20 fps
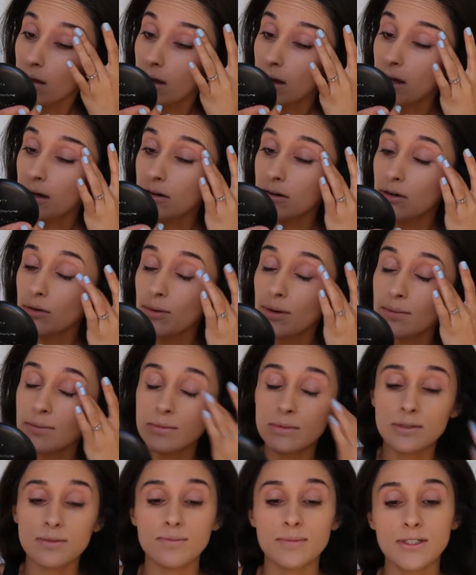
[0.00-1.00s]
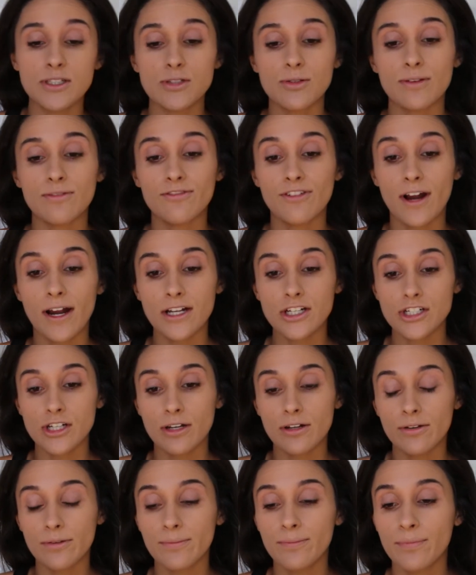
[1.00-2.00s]
I don't know what I'm going to be doing for
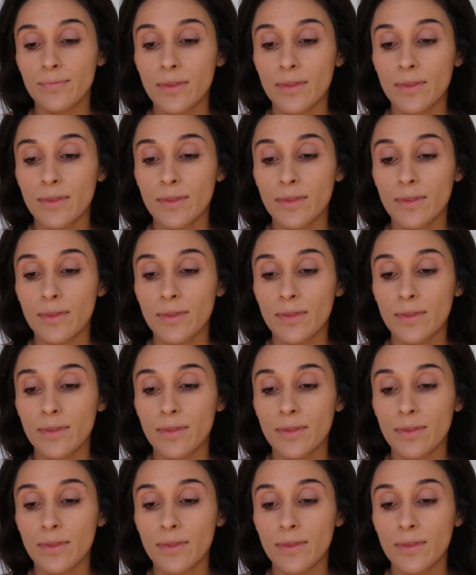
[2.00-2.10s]
eyeshadow.